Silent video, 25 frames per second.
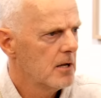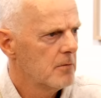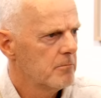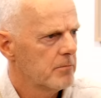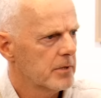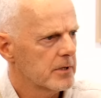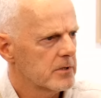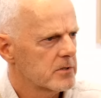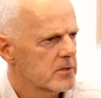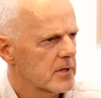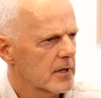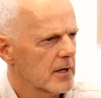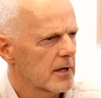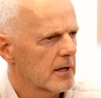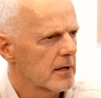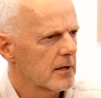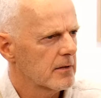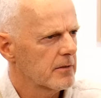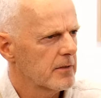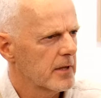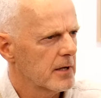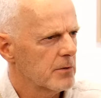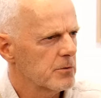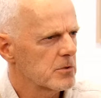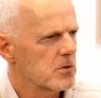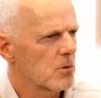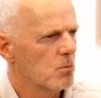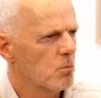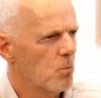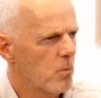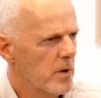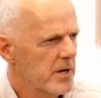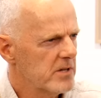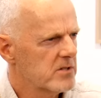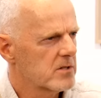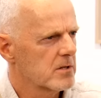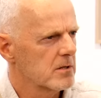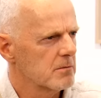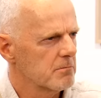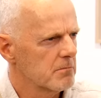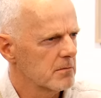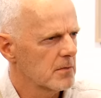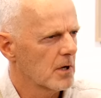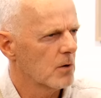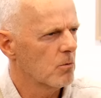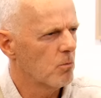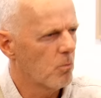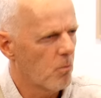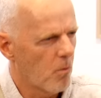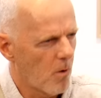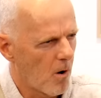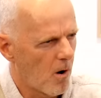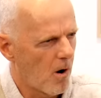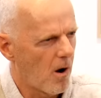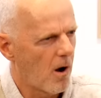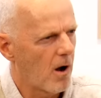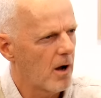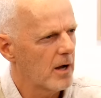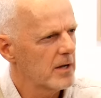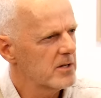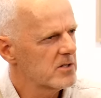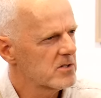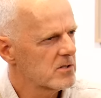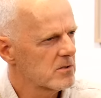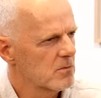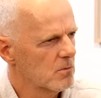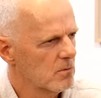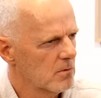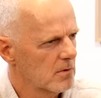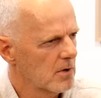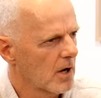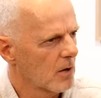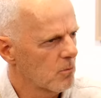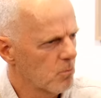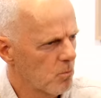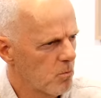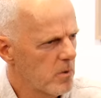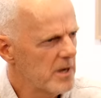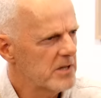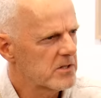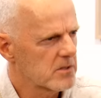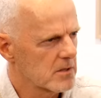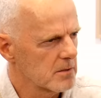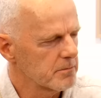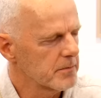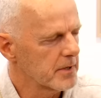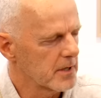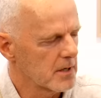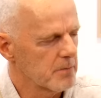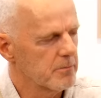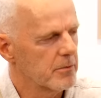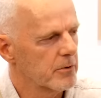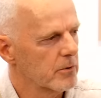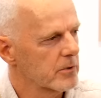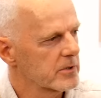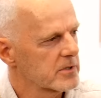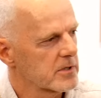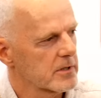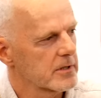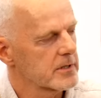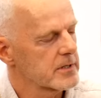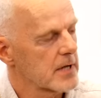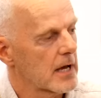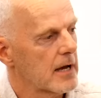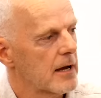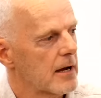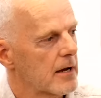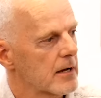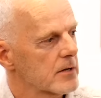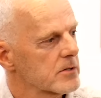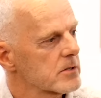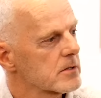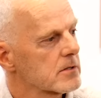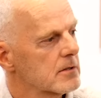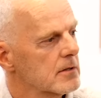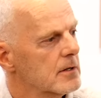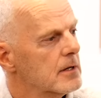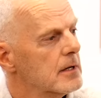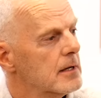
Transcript: But uh, there was a wisdom, a wise, a wisdom that he brought to the task.